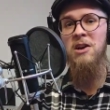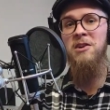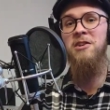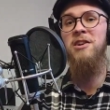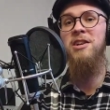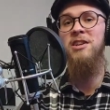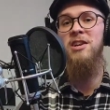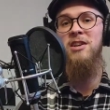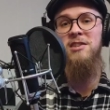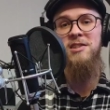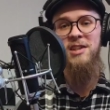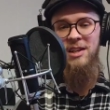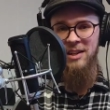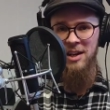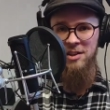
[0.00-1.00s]
longer a young
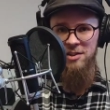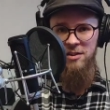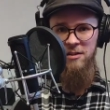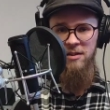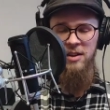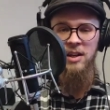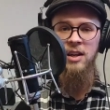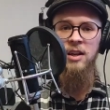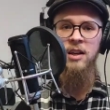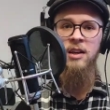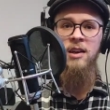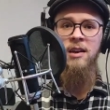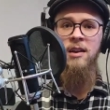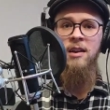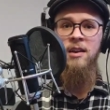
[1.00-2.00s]
teenager.
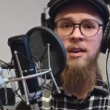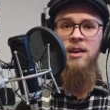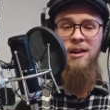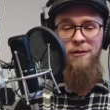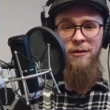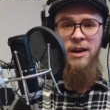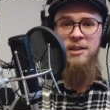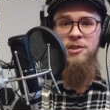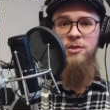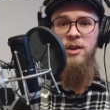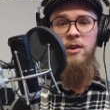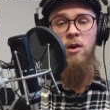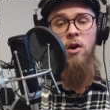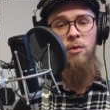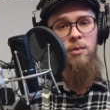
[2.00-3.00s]
In fact,
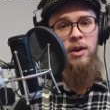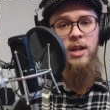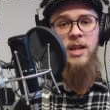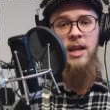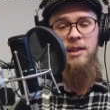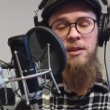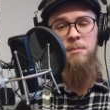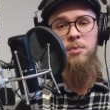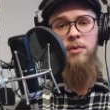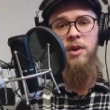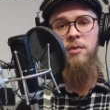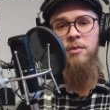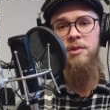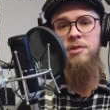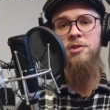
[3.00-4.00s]
you're already at the
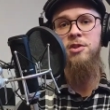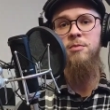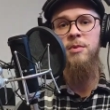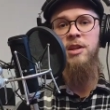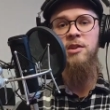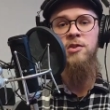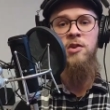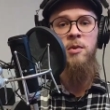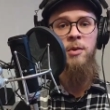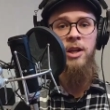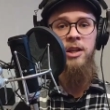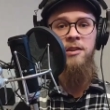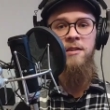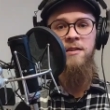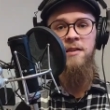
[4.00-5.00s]
point where you should be
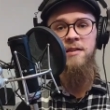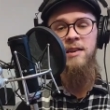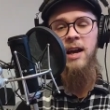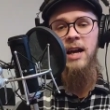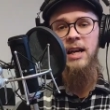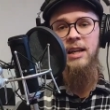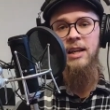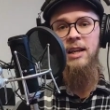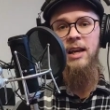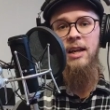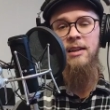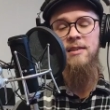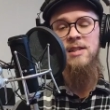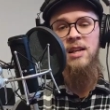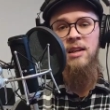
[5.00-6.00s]
contributing to society
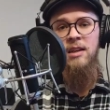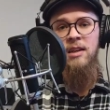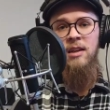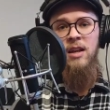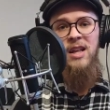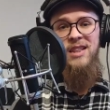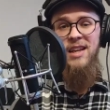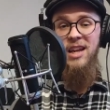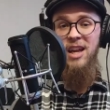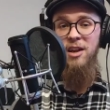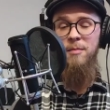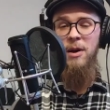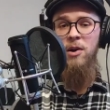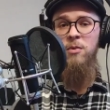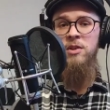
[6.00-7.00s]
and
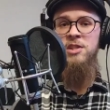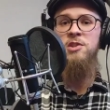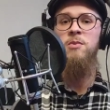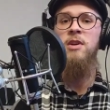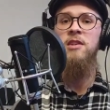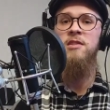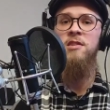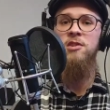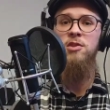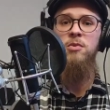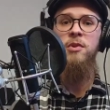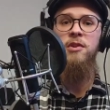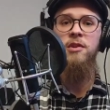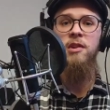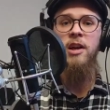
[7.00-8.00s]
thinking about what you want to
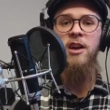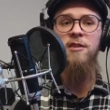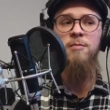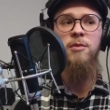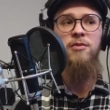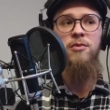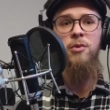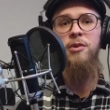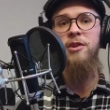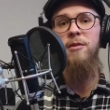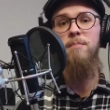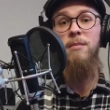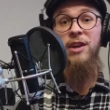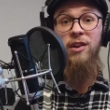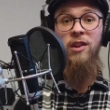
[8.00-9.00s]
do with your life before
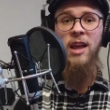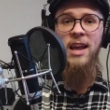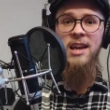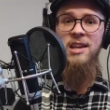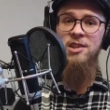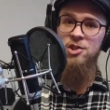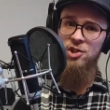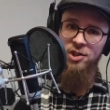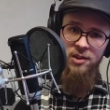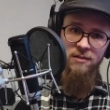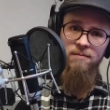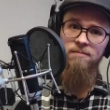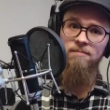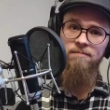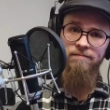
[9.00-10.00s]
you're middle aged.